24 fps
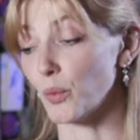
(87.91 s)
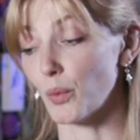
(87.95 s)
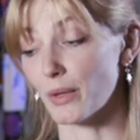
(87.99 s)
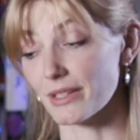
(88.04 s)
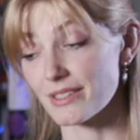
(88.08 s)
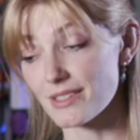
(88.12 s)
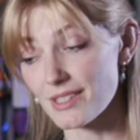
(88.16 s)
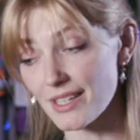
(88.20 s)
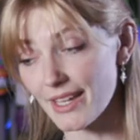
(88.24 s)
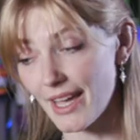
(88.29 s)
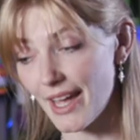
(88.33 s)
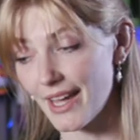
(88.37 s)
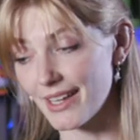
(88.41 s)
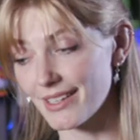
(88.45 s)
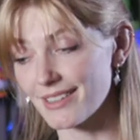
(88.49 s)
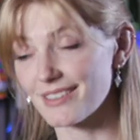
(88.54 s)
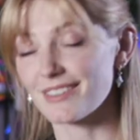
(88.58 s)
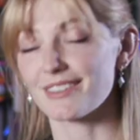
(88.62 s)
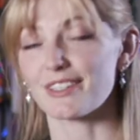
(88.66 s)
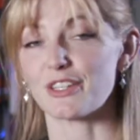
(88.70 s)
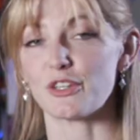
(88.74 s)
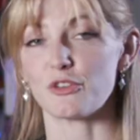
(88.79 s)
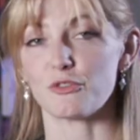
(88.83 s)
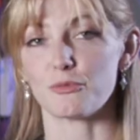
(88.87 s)
once
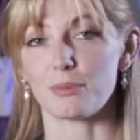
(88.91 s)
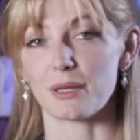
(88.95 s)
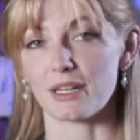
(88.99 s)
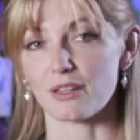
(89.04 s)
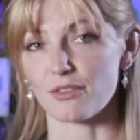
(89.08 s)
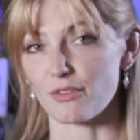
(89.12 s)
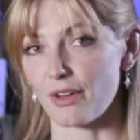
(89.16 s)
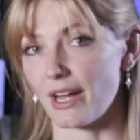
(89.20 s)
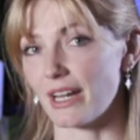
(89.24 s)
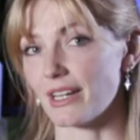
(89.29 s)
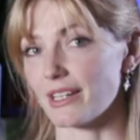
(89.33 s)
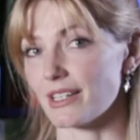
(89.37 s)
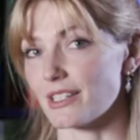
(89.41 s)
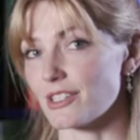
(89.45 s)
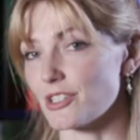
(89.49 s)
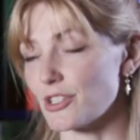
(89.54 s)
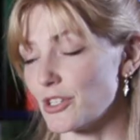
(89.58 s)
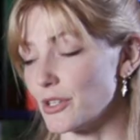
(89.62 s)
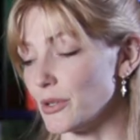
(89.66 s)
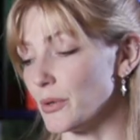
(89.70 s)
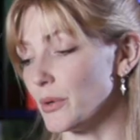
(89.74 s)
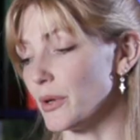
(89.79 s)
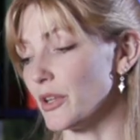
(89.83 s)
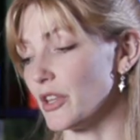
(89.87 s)
again, you've been invited
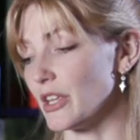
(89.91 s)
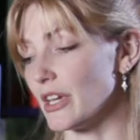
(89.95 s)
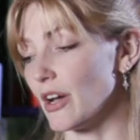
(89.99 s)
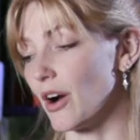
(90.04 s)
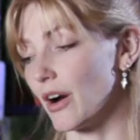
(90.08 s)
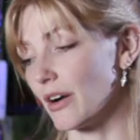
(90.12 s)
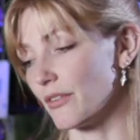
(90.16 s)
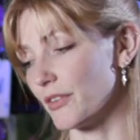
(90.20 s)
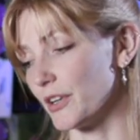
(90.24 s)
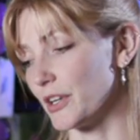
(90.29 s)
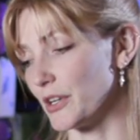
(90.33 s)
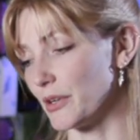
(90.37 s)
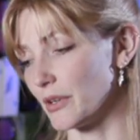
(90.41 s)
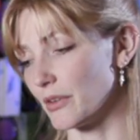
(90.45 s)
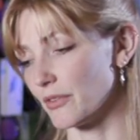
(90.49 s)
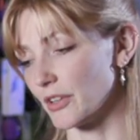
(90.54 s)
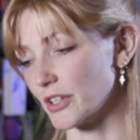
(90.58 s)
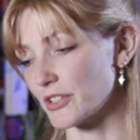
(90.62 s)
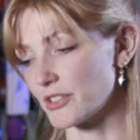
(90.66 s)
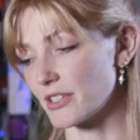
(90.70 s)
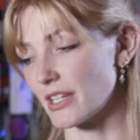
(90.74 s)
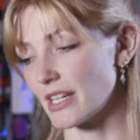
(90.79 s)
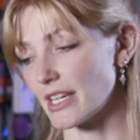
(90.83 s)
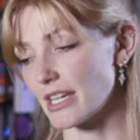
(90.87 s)
to the Harvard
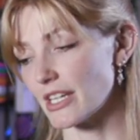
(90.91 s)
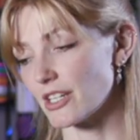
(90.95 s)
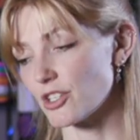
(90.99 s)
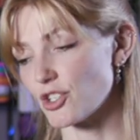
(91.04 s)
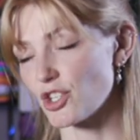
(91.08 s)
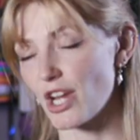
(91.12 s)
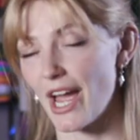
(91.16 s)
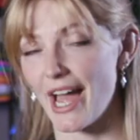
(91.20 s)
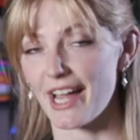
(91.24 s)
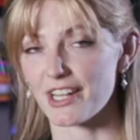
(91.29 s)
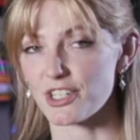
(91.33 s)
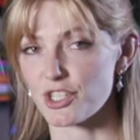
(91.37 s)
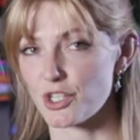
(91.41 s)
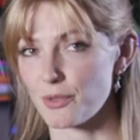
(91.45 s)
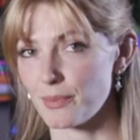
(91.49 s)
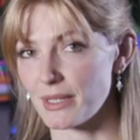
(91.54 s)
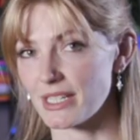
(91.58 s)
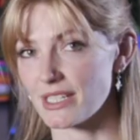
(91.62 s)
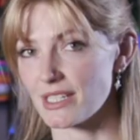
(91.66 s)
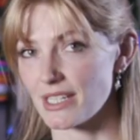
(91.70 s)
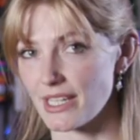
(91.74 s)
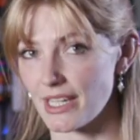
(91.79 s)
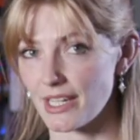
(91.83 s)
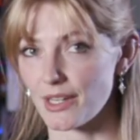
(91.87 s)
University
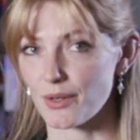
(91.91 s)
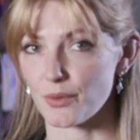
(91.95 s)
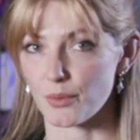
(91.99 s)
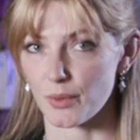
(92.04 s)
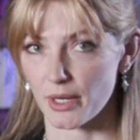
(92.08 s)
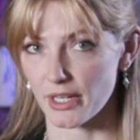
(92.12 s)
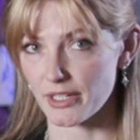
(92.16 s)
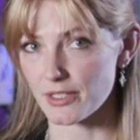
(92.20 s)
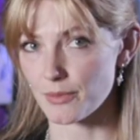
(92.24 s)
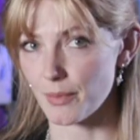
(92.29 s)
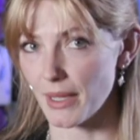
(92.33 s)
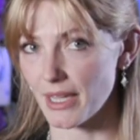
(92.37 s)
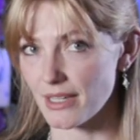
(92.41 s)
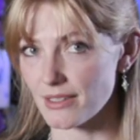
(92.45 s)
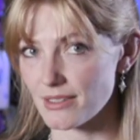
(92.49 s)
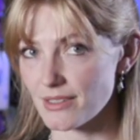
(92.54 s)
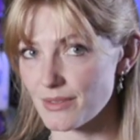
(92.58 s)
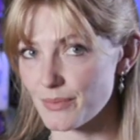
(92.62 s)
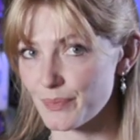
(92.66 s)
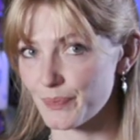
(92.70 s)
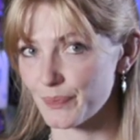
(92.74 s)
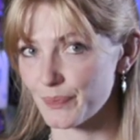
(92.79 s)
ChatGPT workspace.